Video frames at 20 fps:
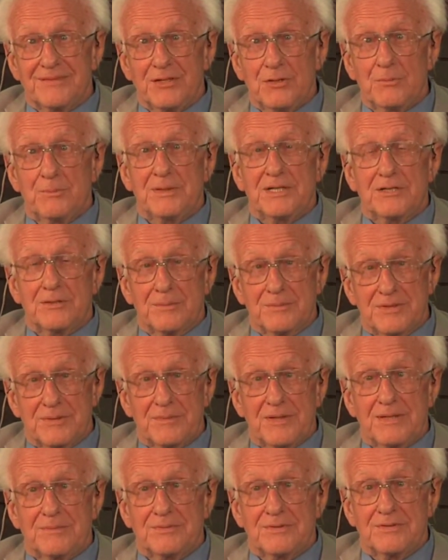You pick up the
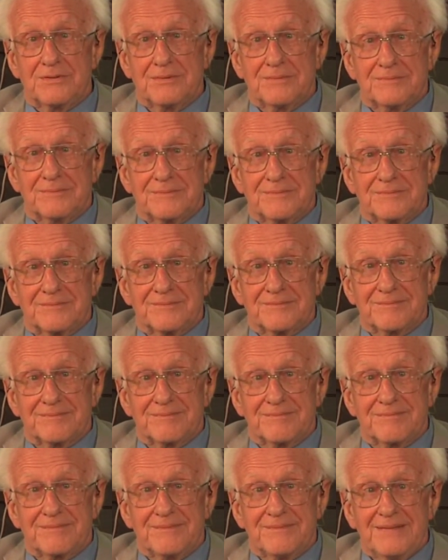paper,
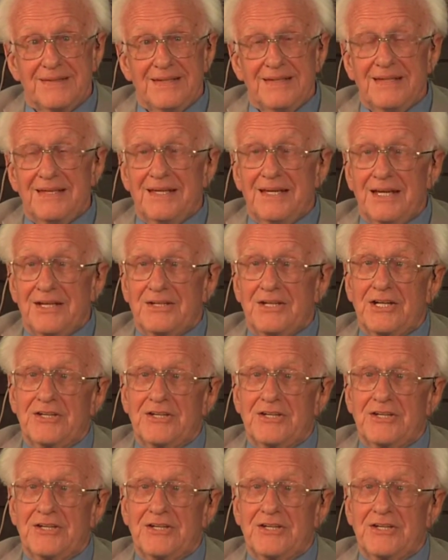and